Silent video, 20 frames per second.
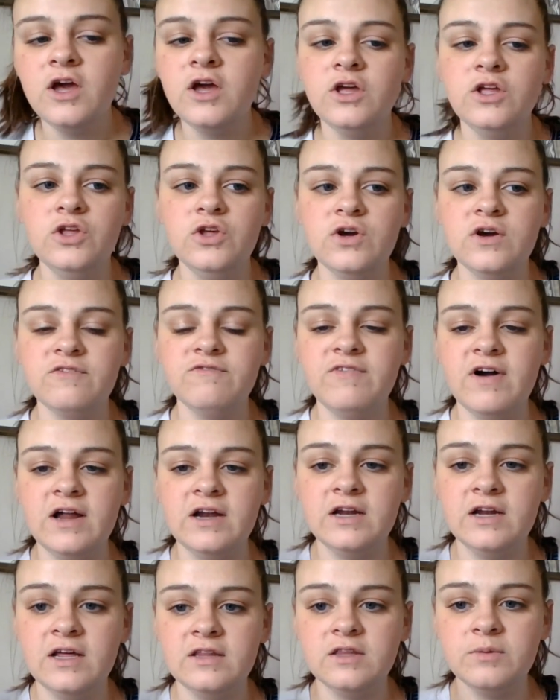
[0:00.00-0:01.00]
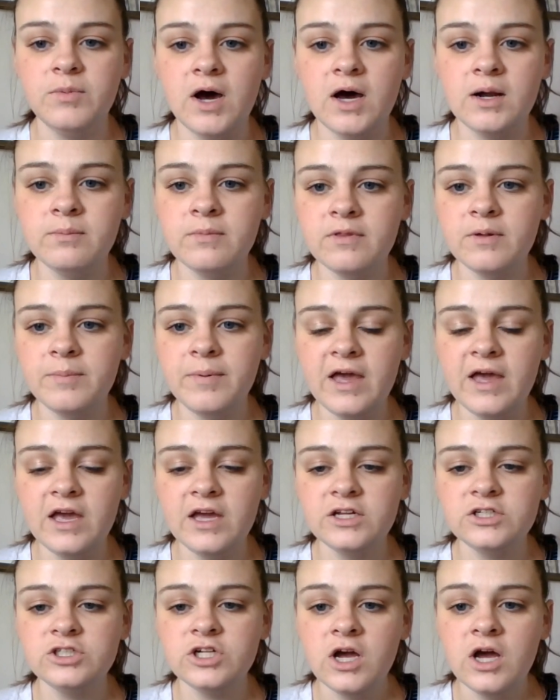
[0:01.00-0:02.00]
you can find it at the bottom of the
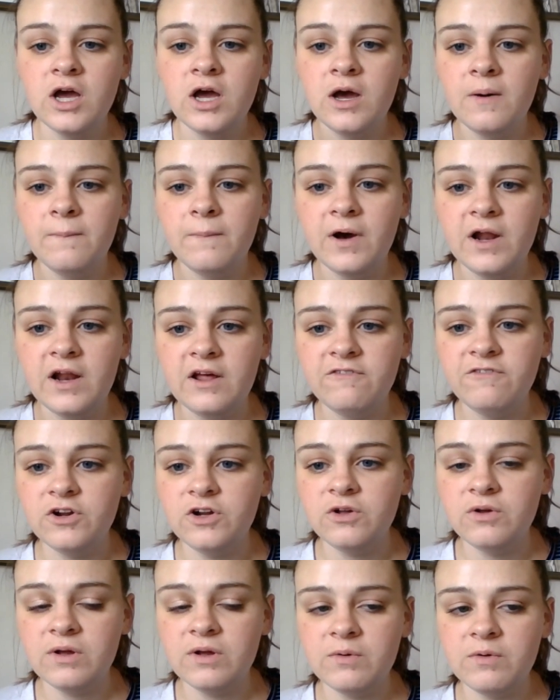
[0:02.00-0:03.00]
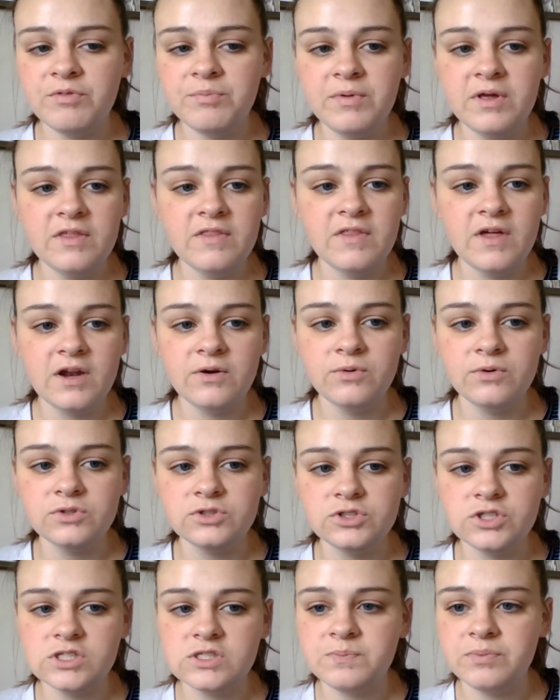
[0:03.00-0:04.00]
page. But if you're doing it with me, then it will
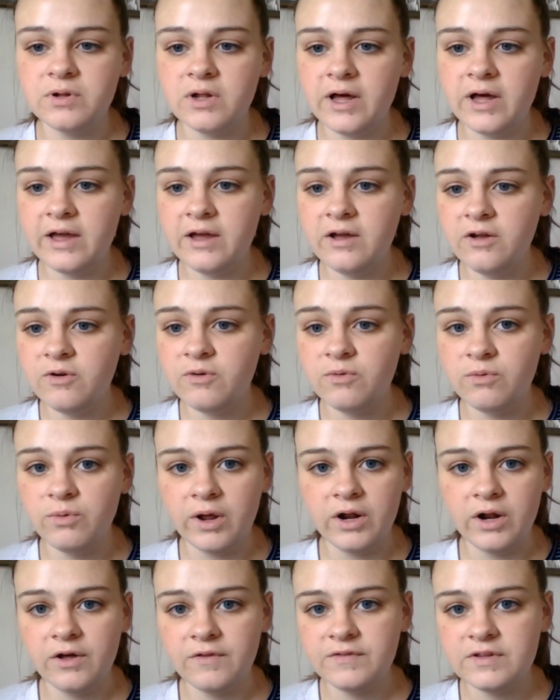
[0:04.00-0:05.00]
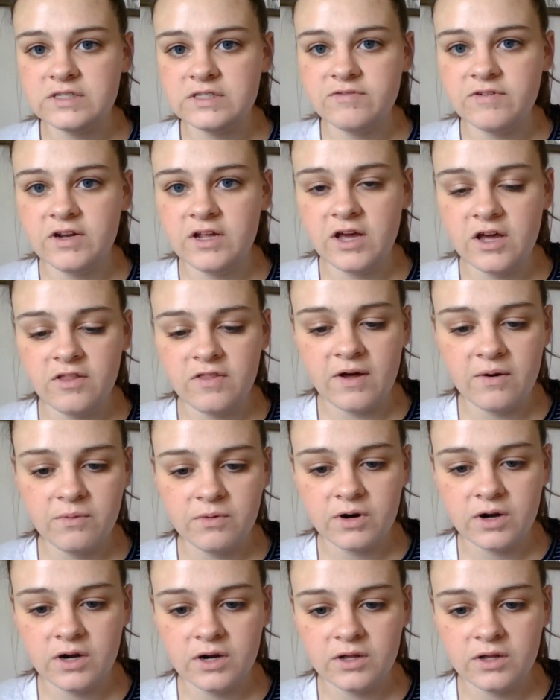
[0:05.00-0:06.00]
just play right on this video that
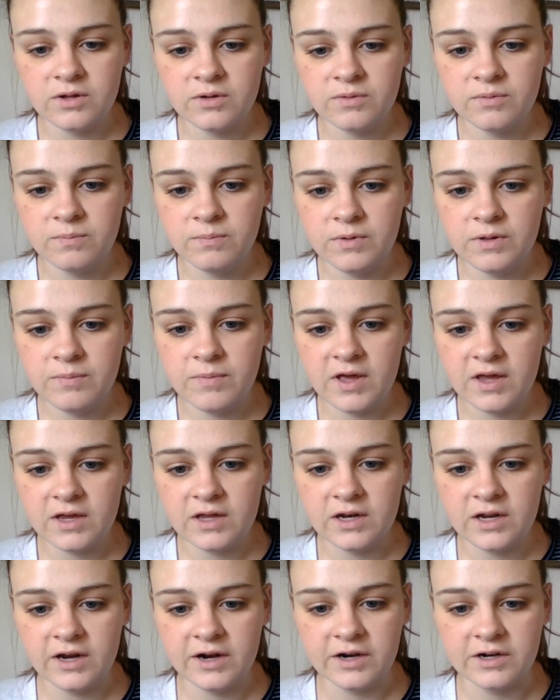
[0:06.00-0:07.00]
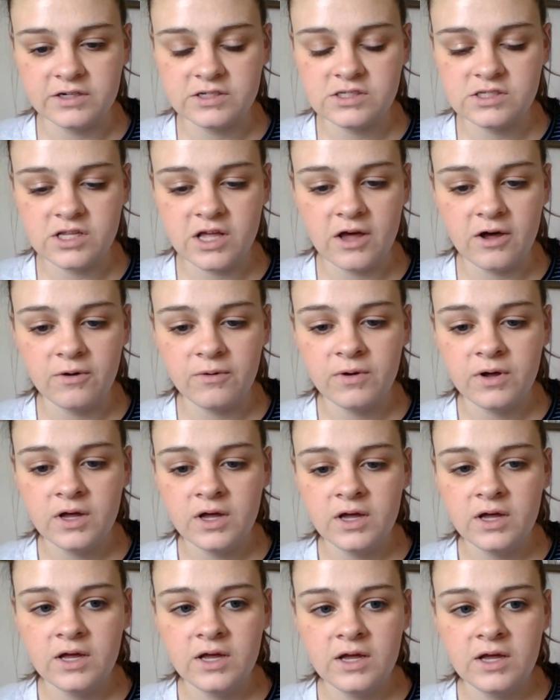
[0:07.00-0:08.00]
we're going to be making here. So
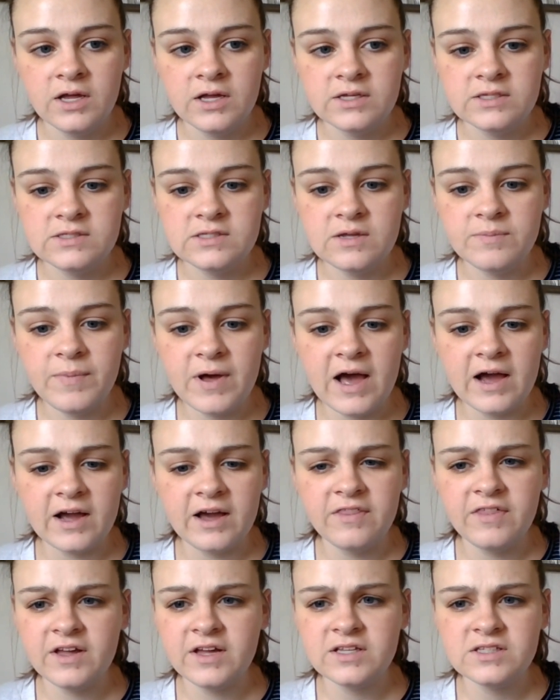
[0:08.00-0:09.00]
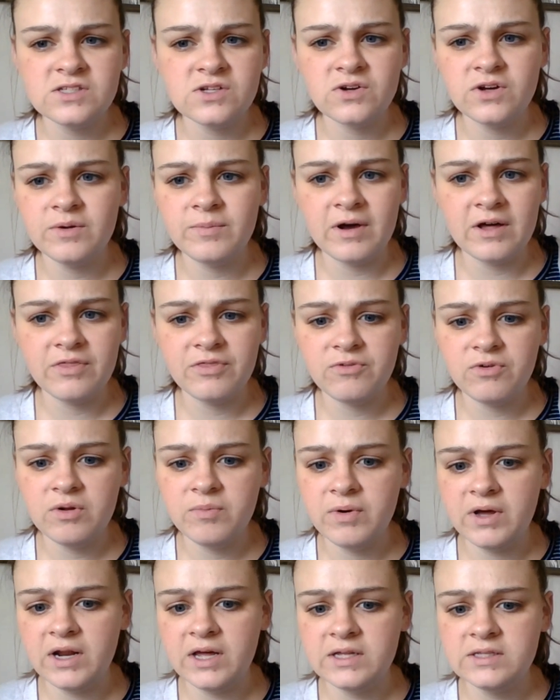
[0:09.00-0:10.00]
sit back. I think it's only about 3
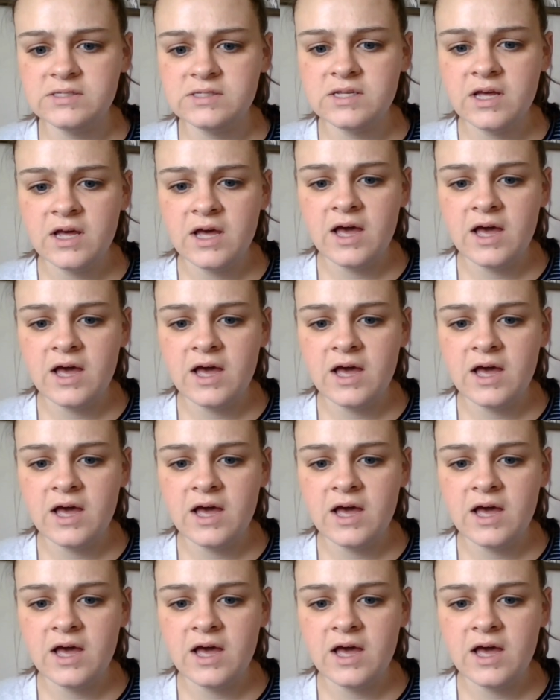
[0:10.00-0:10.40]
minutes,